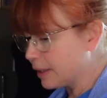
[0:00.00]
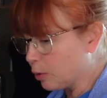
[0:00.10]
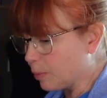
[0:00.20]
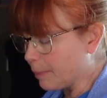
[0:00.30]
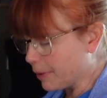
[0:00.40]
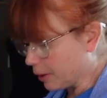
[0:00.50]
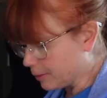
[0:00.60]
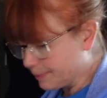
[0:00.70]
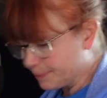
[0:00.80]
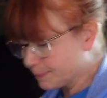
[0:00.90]
a little bit bigger.
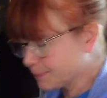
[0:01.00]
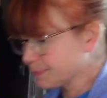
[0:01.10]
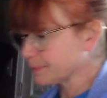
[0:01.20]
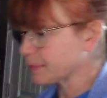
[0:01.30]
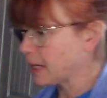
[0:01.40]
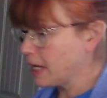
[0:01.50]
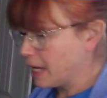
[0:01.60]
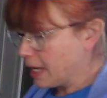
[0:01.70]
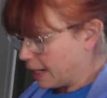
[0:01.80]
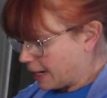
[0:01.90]

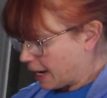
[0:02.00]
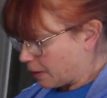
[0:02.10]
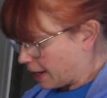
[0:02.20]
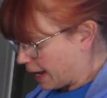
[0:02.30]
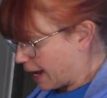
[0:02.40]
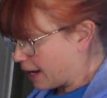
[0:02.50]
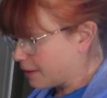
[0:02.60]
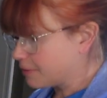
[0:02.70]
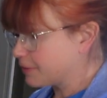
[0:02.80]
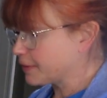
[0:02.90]
Now, I
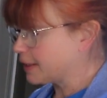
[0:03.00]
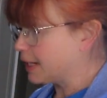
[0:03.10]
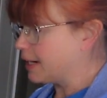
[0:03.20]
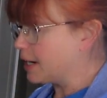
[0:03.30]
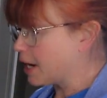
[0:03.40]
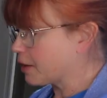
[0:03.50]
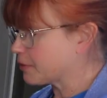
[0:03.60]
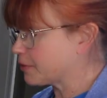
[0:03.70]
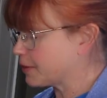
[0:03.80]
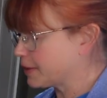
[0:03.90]
have
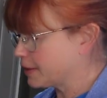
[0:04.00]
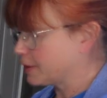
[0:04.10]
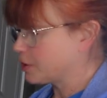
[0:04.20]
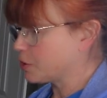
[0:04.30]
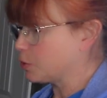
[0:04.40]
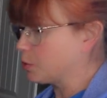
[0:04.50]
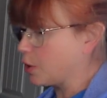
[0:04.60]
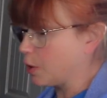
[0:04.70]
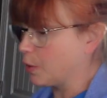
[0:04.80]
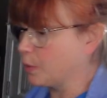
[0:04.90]
enough to
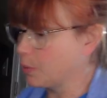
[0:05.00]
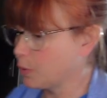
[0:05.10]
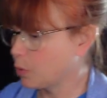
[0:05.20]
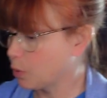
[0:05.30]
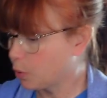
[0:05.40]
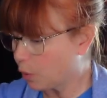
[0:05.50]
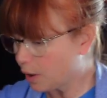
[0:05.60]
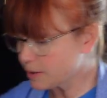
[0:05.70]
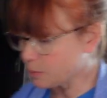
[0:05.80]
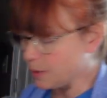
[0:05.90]
go
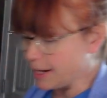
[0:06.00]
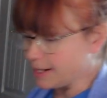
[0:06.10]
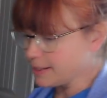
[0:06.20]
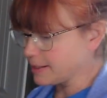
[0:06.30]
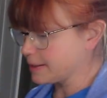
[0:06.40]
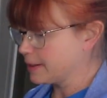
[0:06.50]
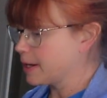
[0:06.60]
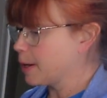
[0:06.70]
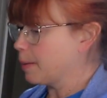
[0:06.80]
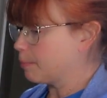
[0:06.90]
crossways,
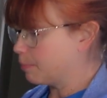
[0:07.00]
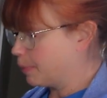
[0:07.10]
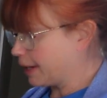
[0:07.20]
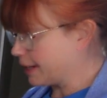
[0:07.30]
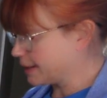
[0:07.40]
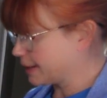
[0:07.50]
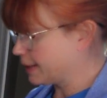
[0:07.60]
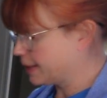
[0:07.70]
but